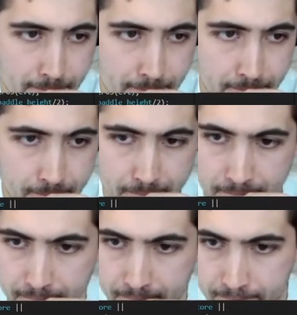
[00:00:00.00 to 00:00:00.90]
We don't
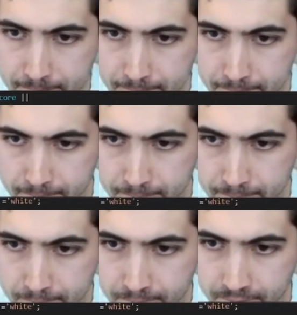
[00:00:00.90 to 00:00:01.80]
actually want to zero
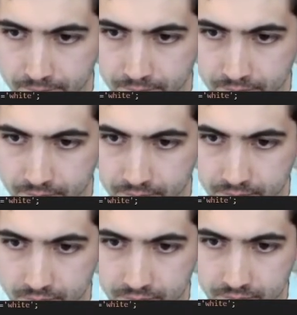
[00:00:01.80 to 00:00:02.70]
the scores at this
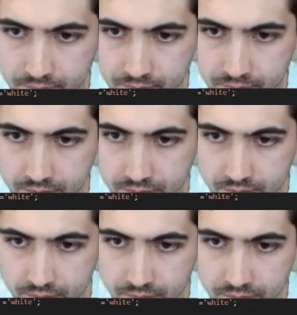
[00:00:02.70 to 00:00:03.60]
point,
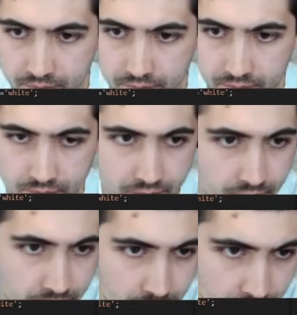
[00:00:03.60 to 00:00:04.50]
because
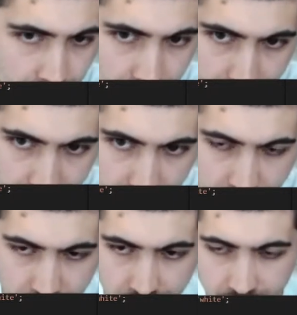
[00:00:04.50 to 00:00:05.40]
how else will we be able to
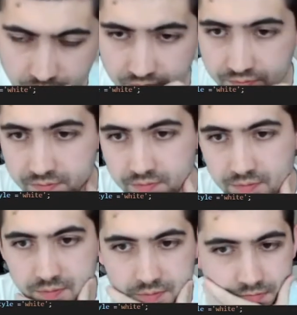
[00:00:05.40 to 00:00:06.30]
easily display what the
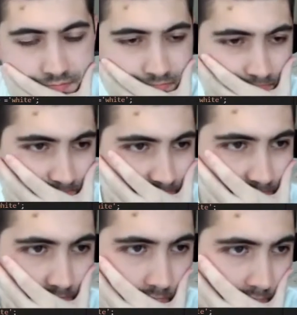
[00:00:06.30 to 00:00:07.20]
scores or when the round
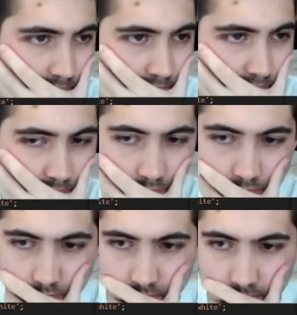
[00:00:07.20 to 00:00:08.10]
ended, right?
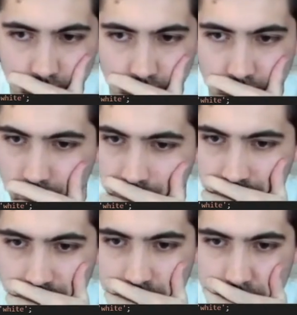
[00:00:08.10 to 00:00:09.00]
Or at least to say who
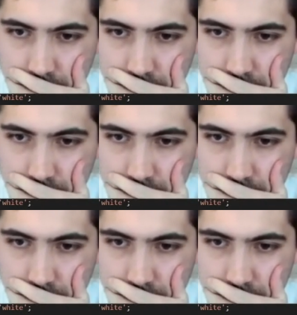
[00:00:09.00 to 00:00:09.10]
won.